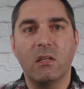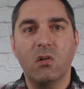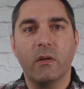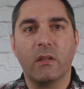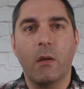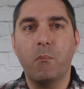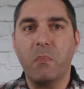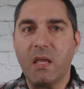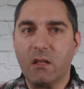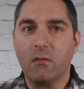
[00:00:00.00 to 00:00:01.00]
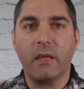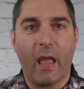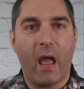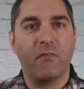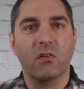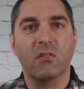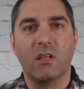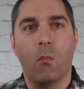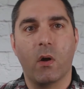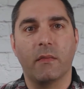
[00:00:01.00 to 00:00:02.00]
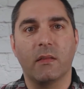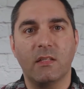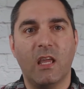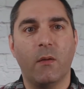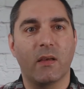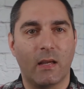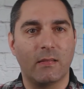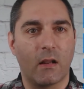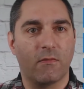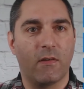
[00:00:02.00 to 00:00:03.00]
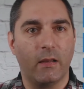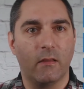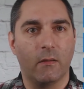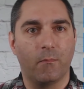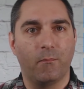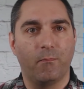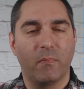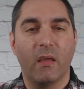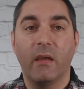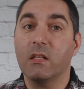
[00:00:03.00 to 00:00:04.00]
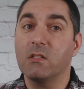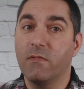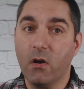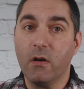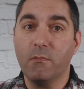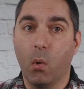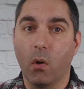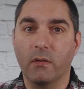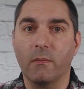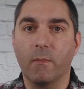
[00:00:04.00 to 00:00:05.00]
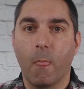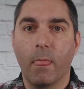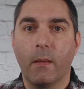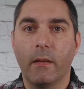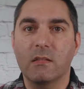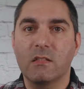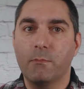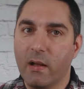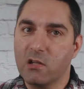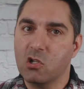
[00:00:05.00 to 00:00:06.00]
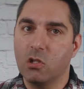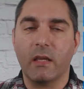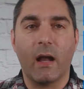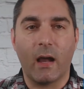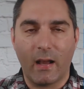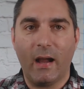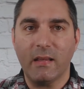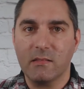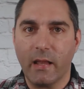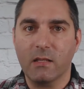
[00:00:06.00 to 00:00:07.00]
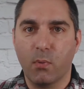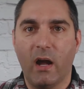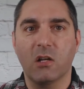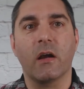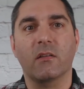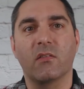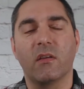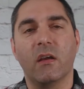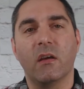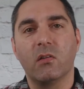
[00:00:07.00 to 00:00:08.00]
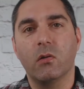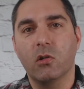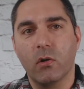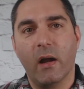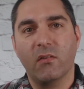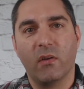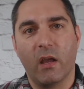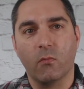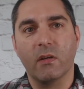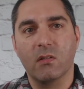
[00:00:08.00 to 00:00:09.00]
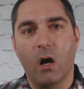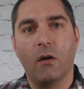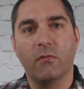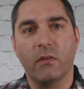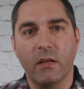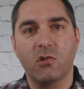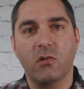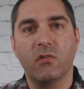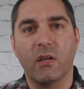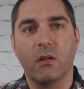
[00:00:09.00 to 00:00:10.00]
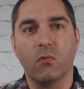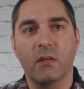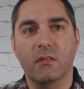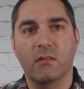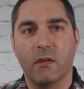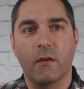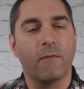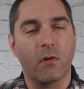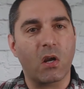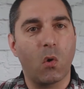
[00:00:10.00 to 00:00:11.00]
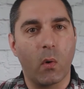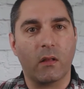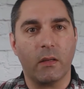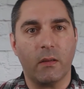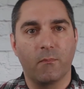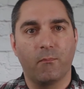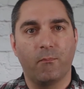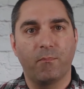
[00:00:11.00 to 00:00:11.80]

and do it immediately after someone on the team has identified them. It's very important, especially on high-stakes projects, to address and resolve issues and risks very quickly.